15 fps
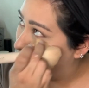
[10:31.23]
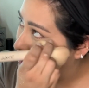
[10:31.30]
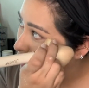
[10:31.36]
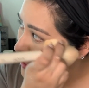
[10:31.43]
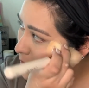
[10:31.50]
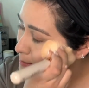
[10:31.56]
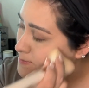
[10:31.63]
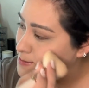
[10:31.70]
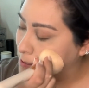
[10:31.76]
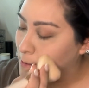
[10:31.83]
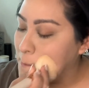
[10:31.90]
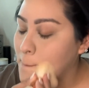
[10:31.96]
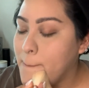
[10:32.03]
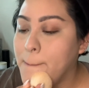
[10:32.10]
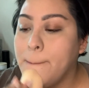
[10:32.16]
games and
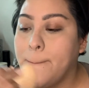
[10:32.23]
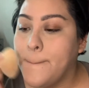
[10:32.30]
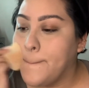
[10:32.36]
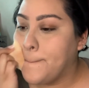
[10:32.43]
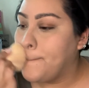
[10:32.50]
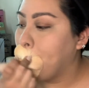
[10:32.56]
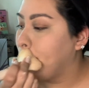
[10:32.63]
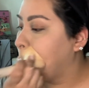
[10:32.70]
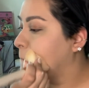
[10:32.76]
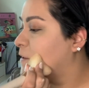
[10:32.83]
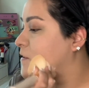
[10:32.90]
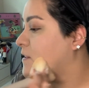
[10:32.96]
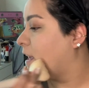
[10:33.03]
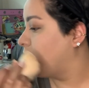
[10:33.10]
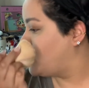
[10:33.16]

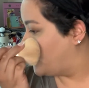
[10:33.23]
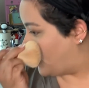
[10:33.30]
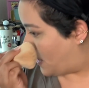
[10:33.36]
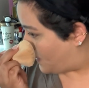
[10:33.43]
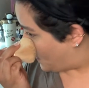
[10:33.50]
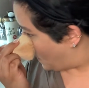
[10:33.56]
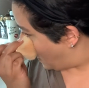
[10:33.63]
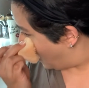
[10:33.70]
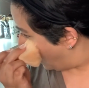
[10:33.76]
just catching up.